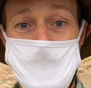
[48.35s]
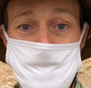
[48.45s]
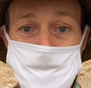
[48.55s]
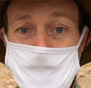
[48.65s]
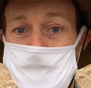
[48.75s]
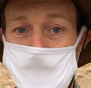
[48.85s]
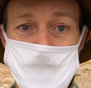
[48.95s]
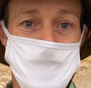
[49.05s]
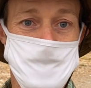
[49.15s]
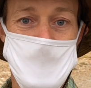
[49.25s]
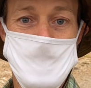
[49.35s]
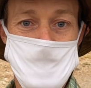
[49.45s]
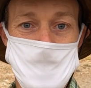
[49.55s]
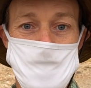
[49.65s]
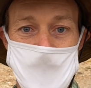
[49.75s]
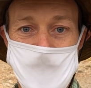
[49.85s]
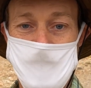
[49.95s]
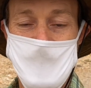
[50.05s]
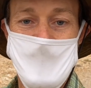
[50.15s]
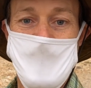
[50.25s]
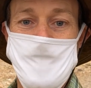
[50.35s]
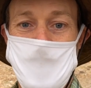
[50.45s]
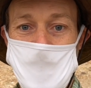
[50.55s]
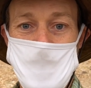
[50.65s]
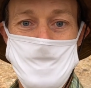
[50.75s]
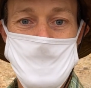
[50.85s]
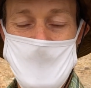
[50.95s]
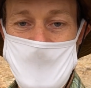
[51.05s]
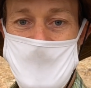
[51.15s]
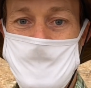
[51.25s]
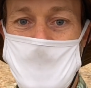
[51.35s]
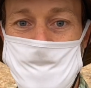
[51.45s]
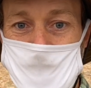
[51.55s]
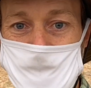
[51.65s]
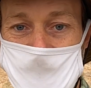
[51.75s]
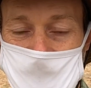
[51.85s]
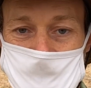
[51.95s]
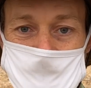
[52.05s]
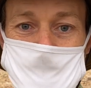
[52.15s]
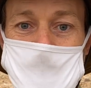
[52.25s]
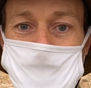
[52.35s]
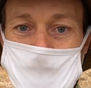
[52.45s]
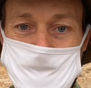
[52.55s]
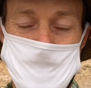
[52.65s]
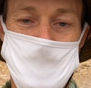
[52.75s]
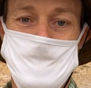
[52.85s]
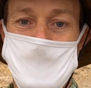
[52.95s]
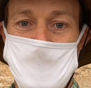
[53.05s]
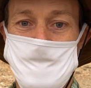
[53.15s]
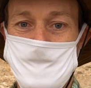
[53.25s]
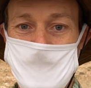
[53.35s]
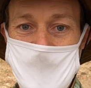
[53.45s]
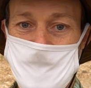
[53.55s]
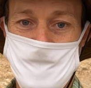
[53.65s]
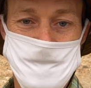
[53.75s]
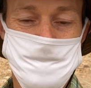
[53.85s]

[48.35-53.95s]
and rural interface, where farms and communities and suburbs start to come together.